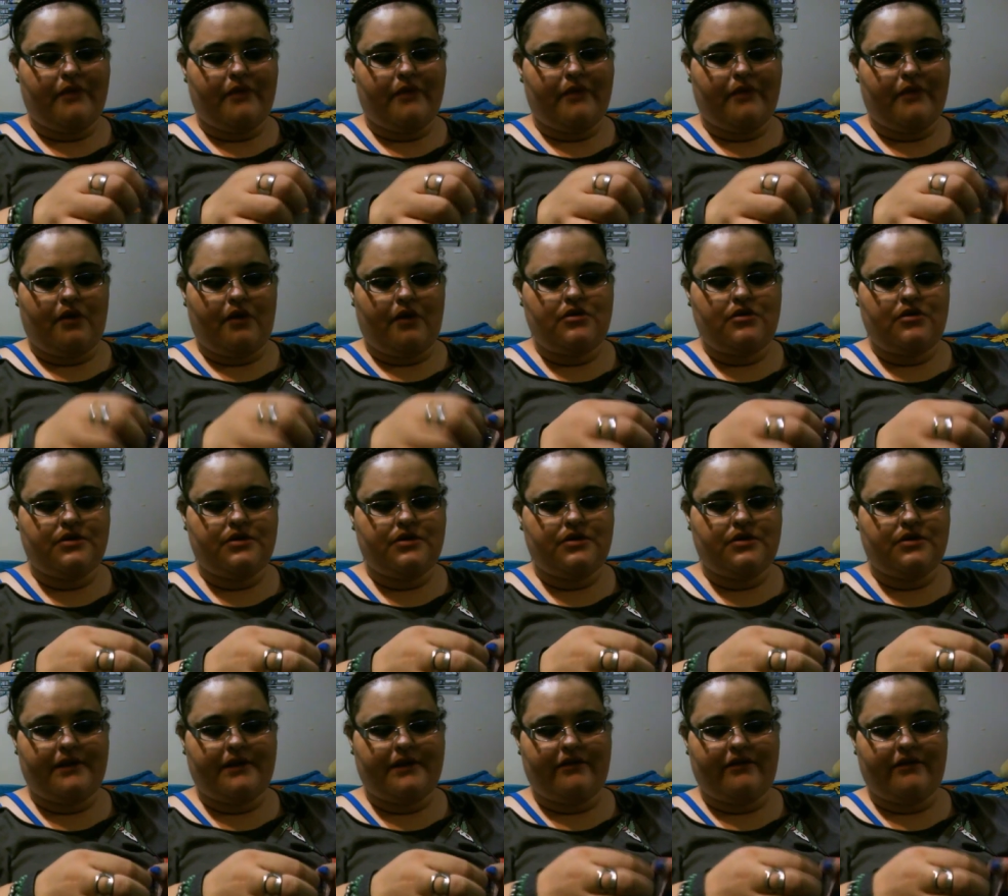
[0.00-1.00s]
brooch,
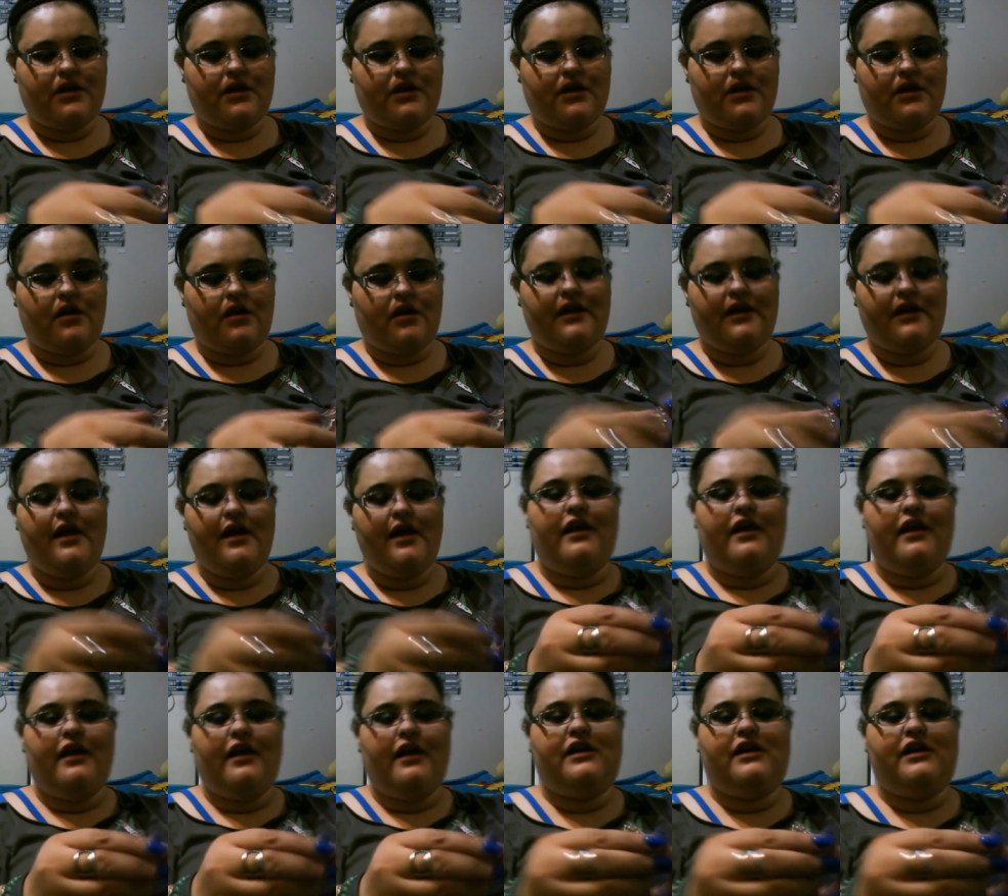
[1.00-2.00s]
whatever you want to call it.
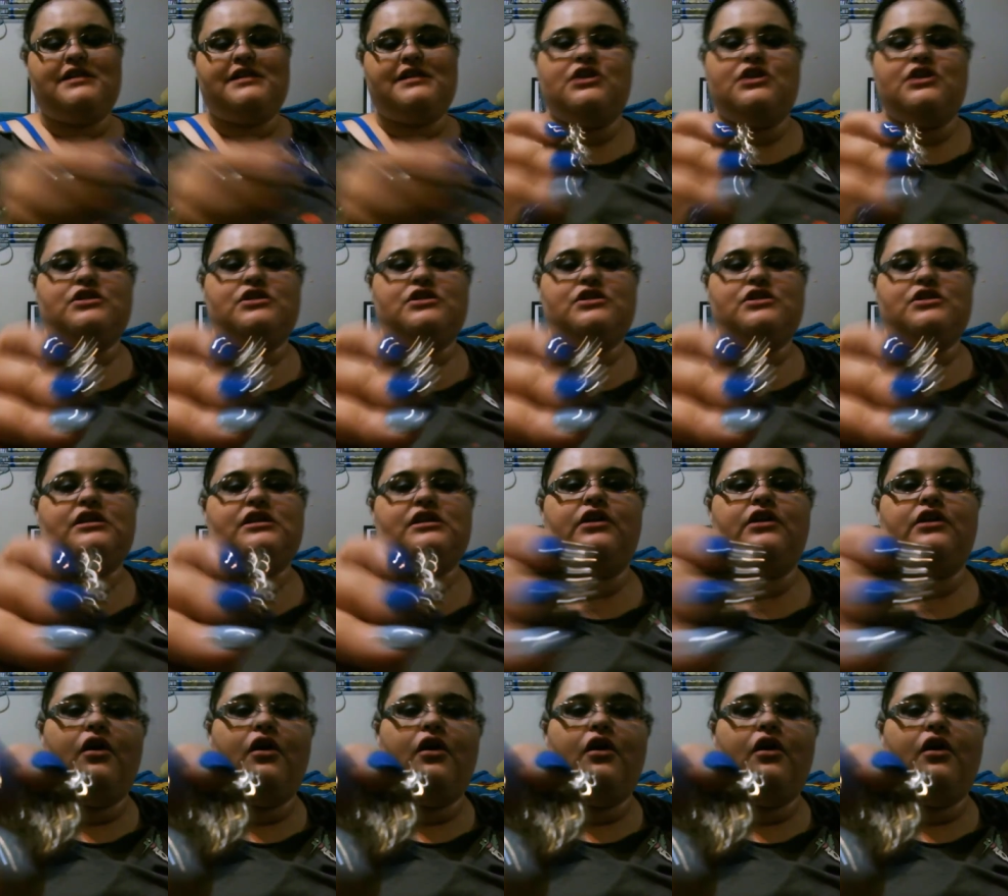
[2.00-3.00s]
And you can see there's a
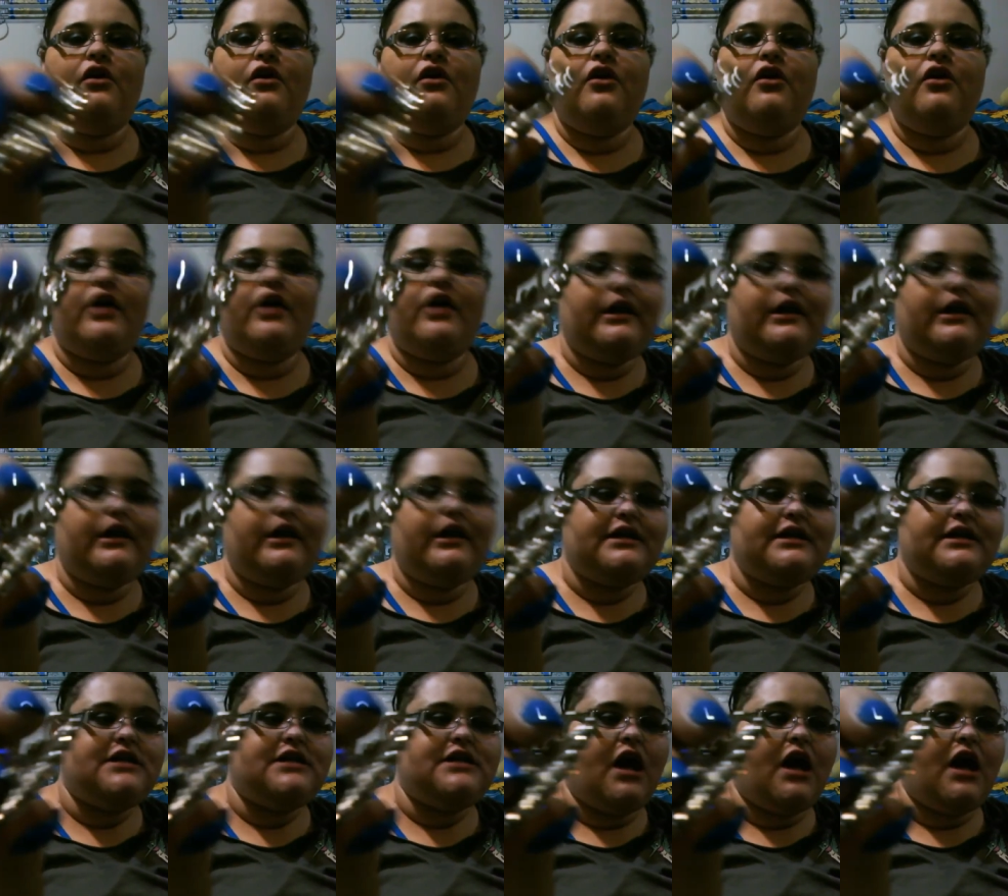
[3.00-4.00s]
little hook at the
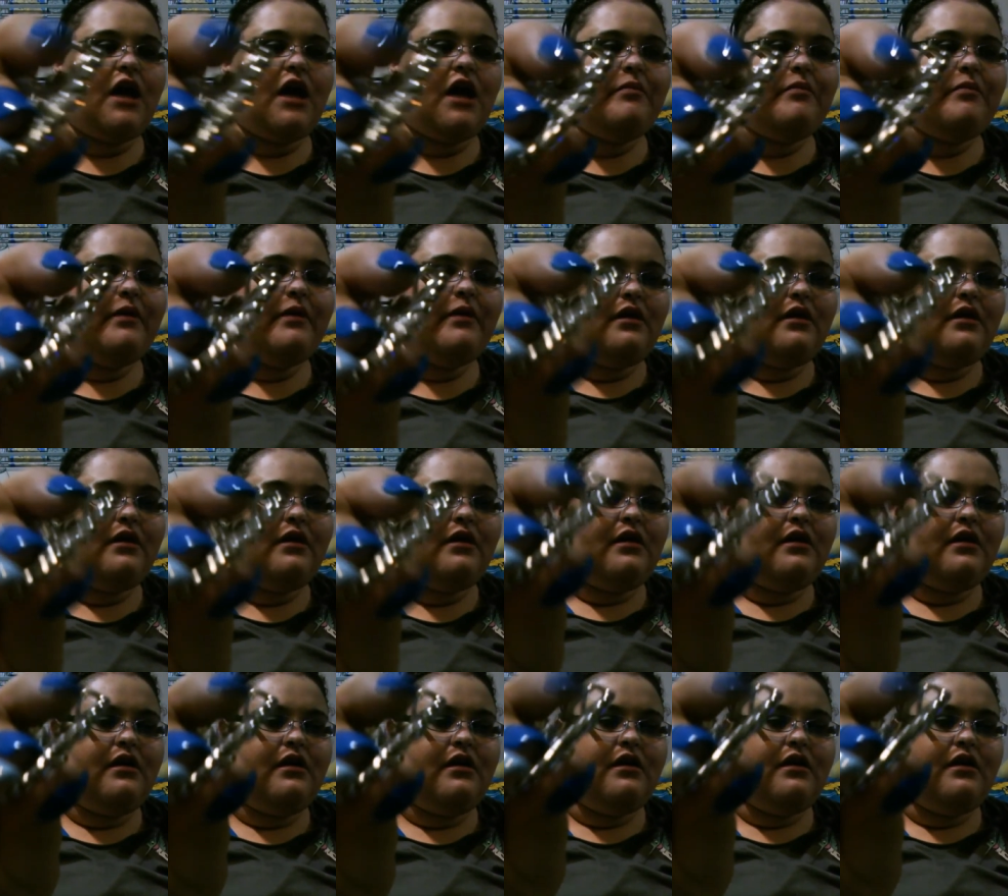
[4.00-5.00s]
top
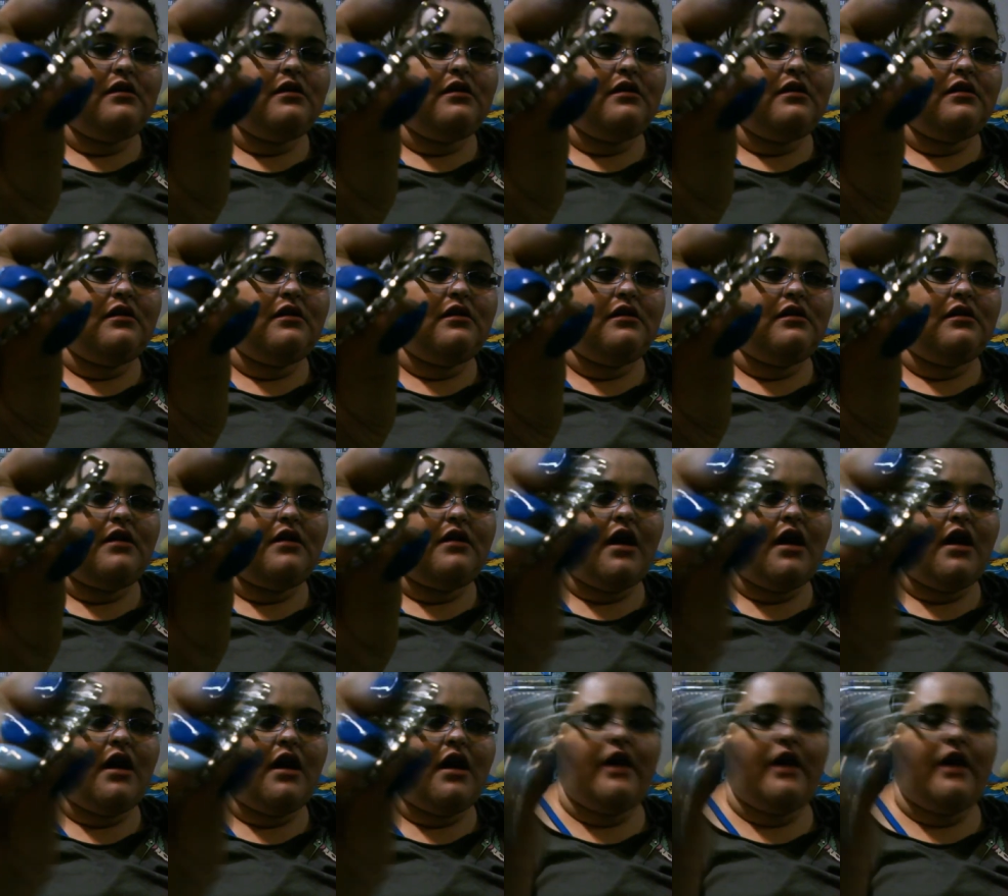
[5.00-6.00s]

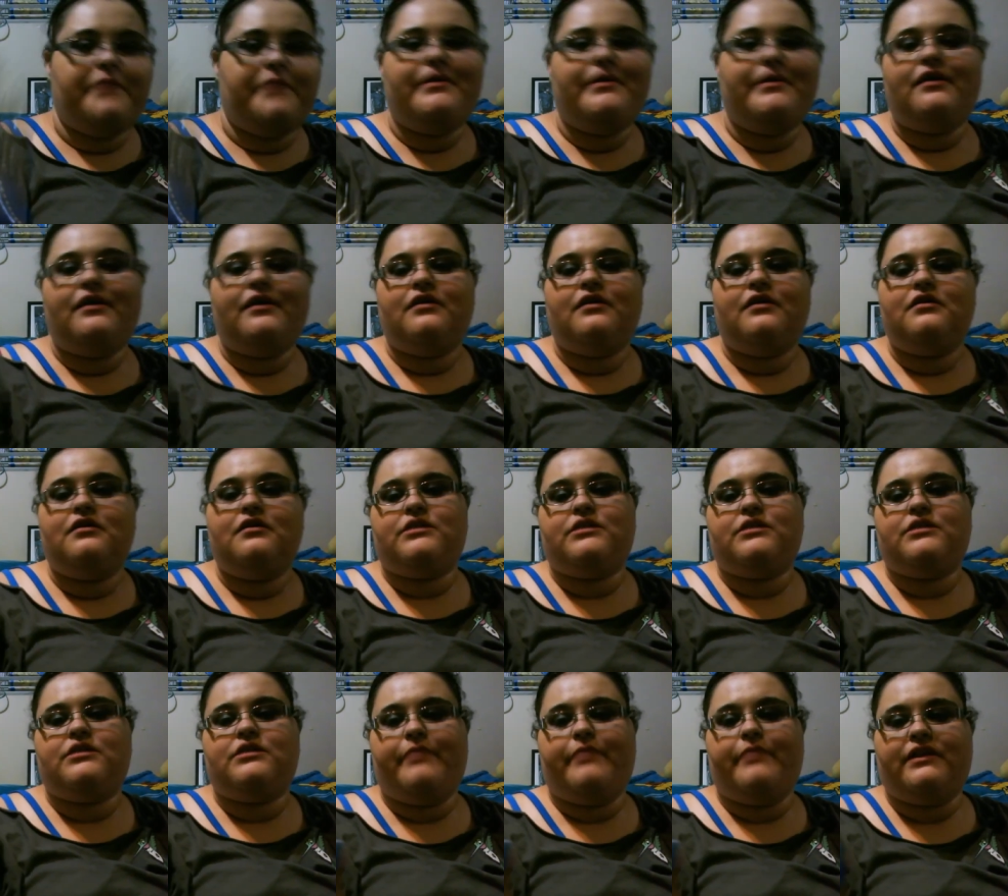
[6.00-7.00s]
um,
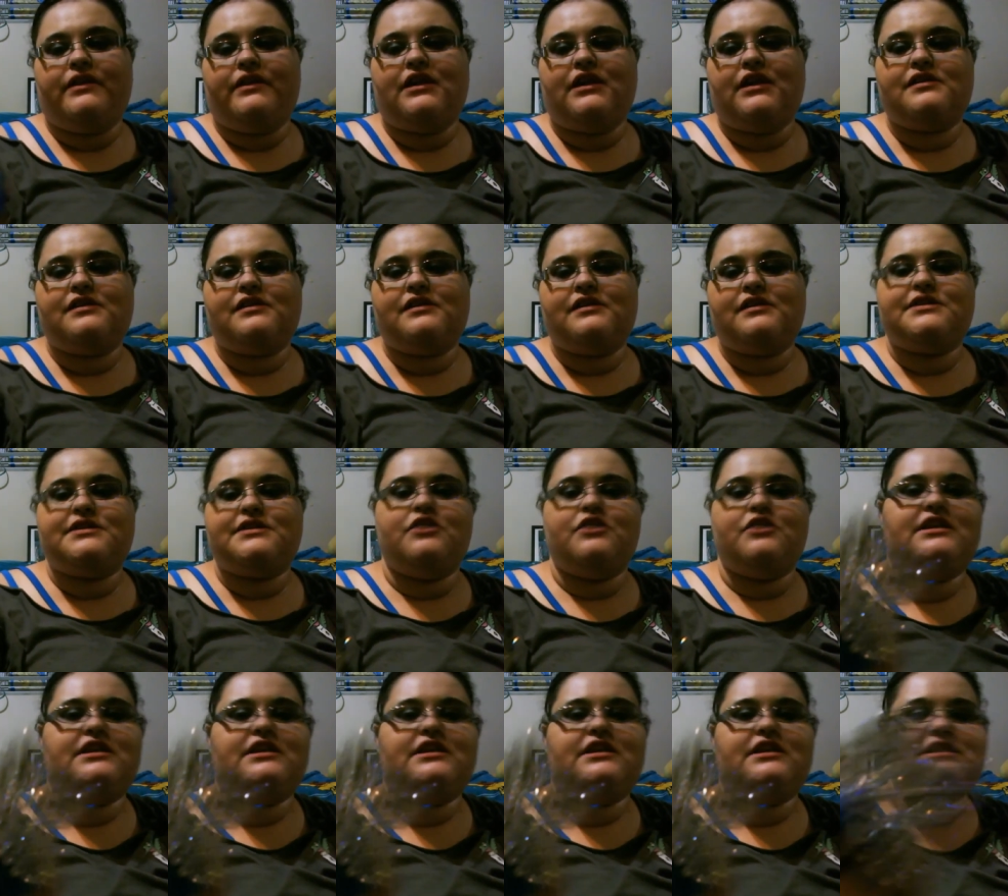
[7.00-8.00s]
to put the necklace through.
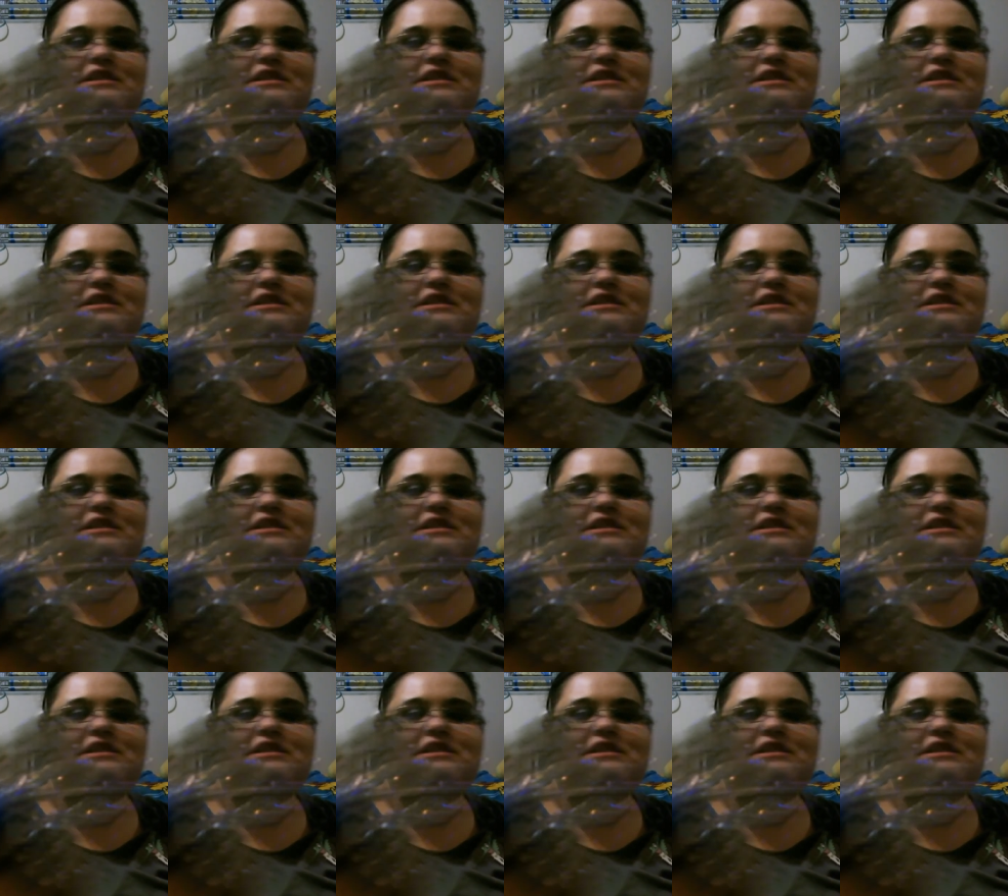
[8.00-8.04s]
This